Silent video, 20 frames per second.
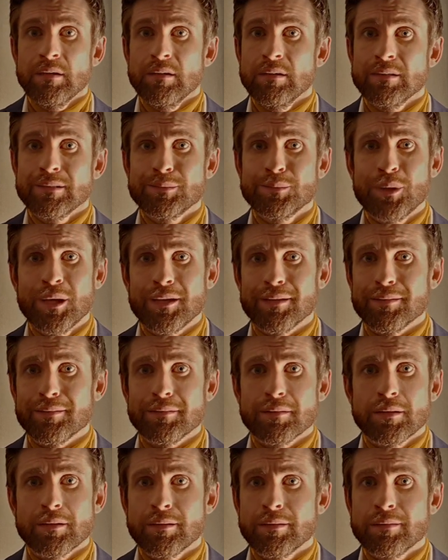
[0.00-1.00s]

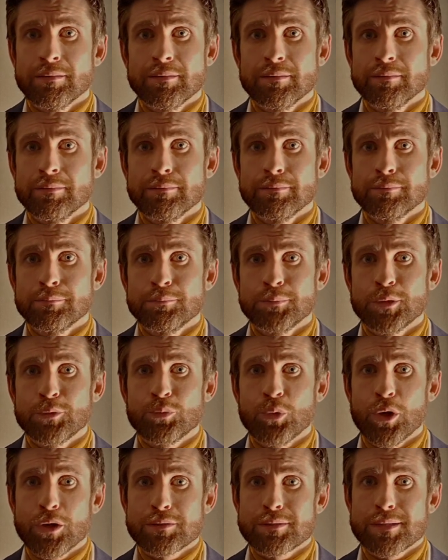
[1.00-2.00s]
well, it
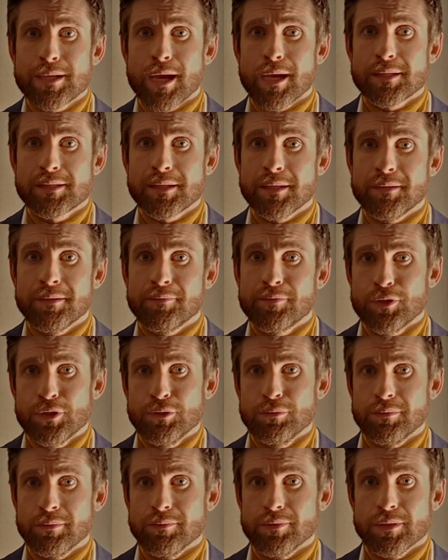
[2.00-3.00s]
was the arse end of the
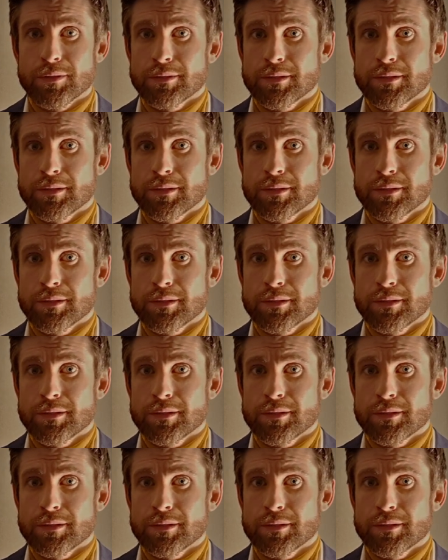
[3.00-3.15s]
universe,